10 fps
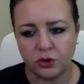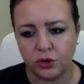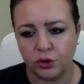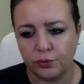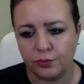
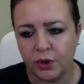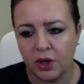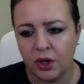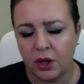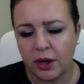true.
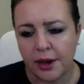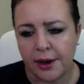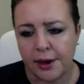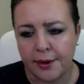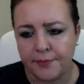
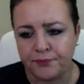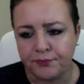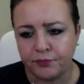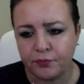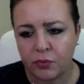Um,
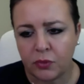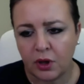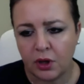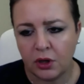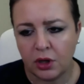
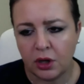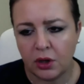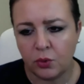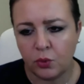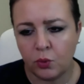
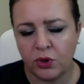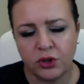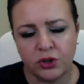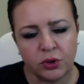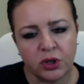when
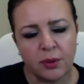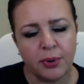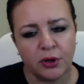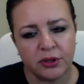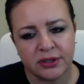you do
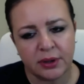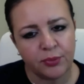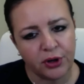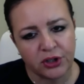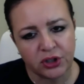component
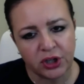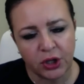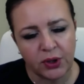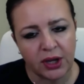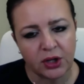separation,
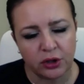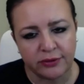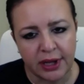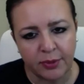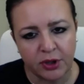can you get
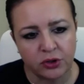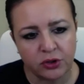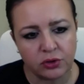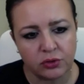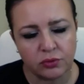nerve damage?